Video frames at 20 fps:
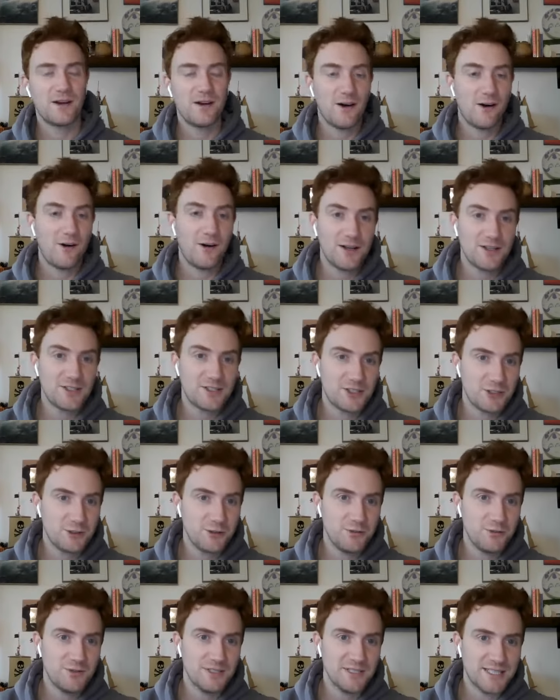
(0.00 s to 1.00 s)
On
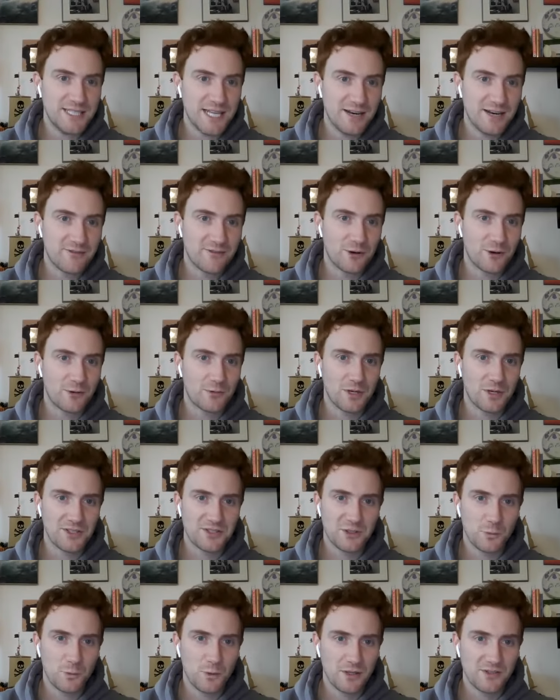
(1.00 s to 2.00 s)
to Denver,
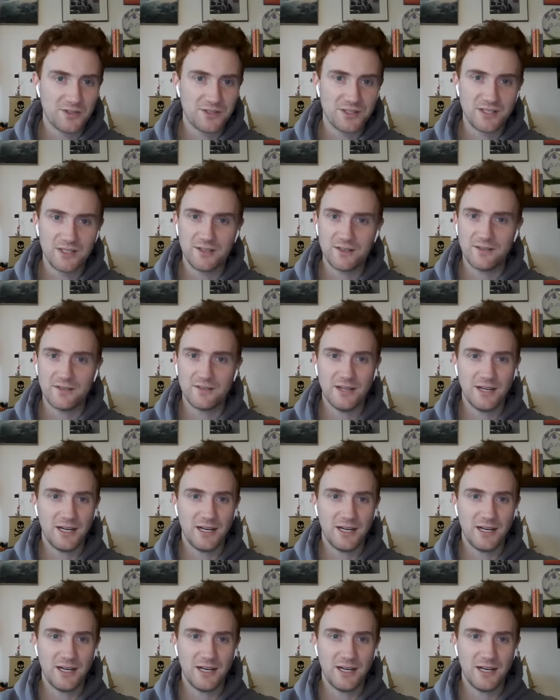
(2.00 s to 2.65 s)
Russell Wilson.